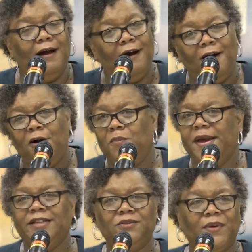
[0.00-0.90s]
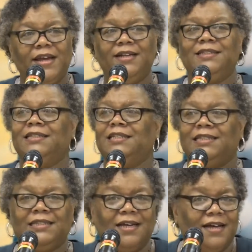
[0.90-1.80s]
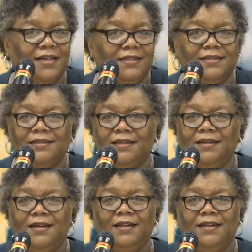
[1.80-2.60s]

Always ready to discuss.